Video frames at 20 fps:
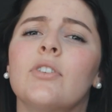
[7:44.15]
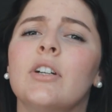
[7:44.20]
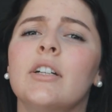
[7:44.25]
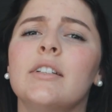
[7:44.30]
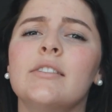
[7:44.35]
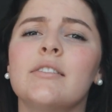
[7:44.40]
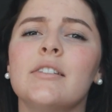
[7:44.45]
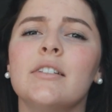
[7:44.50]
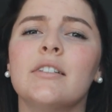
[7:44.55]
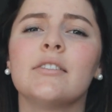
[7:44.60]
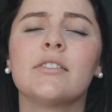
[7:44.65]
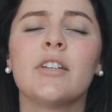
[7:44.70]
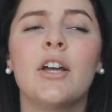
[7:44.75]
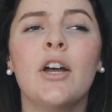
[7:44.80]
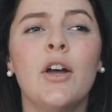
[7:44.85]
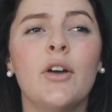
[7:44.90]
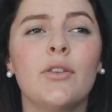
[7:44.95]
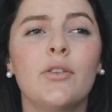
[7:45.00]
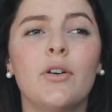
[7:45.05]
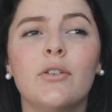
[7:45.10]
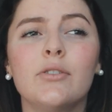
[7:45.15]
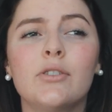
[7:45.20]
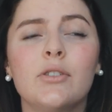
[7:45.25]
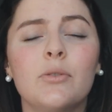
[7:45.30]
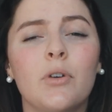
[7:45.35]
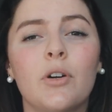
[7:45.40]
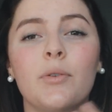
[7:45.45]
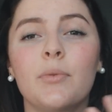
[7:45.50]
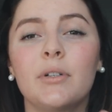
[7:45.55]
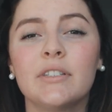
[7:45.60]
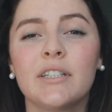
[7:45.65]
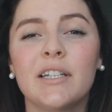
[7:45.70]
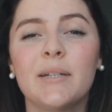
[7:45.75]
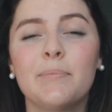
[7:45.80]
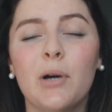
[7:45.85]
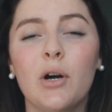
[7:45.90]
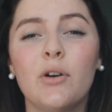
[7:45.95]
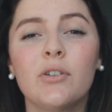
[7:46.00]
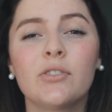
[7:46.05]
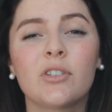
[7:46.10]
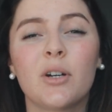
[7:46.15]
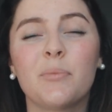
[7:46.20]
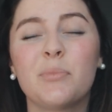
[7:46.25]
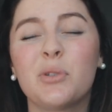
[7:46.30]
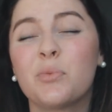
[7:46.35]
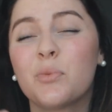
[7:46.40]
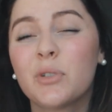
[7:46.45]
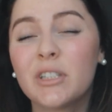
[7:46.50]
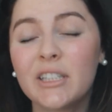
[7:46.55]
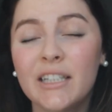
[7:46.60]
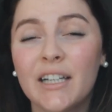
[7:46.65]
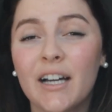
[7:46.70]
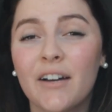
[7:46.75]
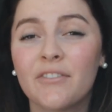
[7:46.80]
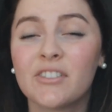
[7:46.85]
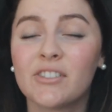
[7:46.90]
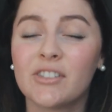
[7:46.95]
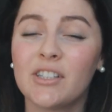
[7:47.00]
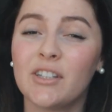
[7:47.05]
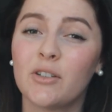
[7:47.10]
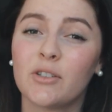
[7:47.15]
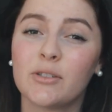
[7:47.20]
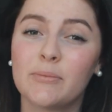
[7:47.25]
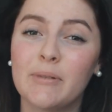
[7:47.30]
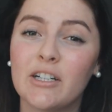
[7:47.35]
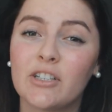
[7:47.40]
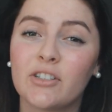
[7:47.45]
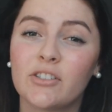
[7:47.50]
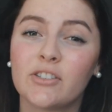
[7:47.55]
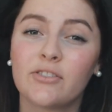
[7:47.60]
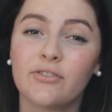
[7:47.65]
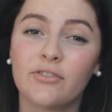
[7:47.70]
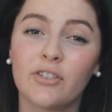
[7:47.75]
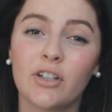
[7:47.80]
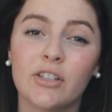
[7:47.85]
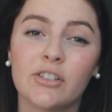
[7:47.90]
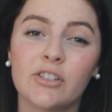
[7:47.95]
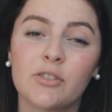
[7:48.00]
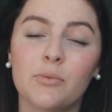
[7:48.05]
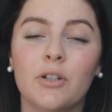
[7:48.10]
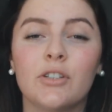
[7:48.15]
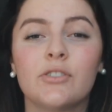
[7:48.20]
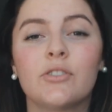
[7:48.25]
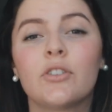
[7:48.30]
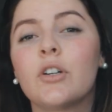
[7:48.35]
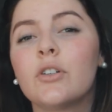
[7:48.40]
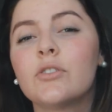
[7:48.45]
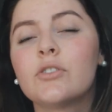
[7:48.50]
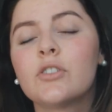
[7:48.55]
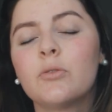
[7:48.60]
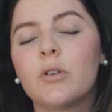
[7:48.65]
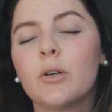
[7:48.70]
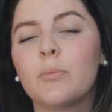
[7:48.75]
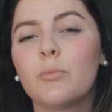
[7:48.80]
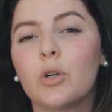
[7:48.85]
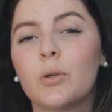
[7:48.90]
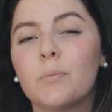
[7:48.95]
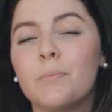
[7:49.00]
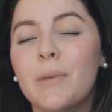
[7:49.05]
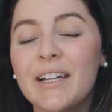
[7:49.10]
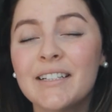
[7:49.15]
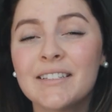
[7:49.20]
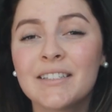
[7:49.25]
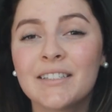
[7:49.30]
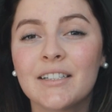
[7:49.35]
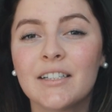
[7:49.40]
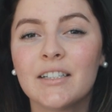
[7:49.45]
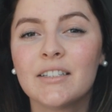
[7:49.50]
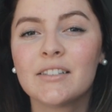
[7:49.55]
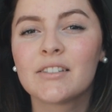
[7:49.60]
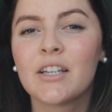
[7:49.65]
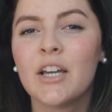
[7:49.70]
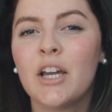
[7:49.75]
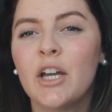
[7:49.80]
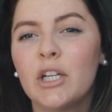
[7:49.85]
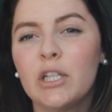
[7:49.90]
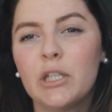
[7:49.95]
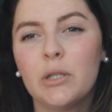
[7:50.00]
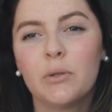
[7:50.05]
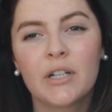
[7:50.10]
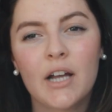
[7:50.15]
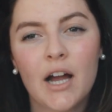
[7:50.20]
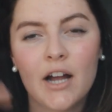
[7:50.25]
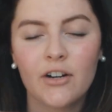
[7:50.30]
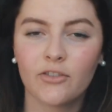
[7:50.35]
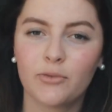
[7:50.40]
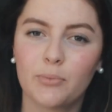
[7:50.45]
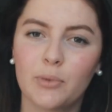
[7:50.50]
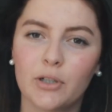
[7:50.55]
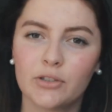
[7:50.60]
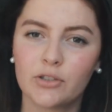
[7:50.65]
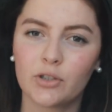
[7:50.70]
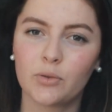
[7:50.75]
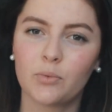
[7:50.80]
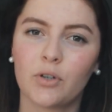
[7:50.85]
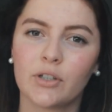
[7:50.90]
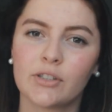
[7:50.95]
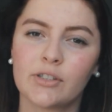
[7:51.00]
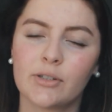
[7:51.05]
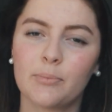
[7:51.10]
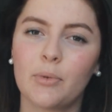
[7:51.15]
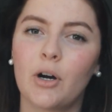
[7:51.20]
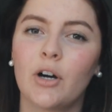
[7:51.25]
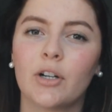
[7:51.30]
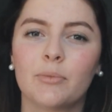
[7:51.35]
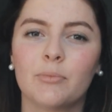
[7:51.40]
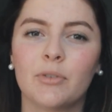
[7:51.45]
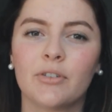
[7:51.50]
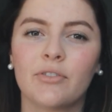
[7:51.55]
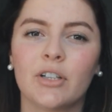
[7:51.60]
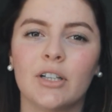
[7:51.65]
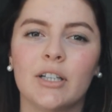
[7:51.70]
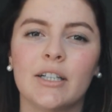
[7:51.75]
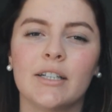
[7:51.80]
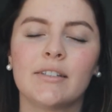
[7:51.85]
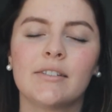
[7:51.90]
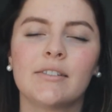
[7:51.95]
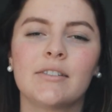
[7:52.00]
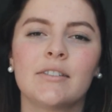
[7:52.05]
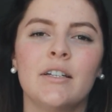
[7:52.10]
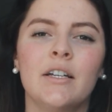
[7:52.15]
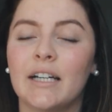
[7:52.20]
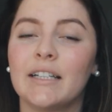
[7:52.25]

For instance, those who are one-day post-op, you really have to see those patients first, whereas those who are more maintenance, you would kind of put towards the bottom of the list.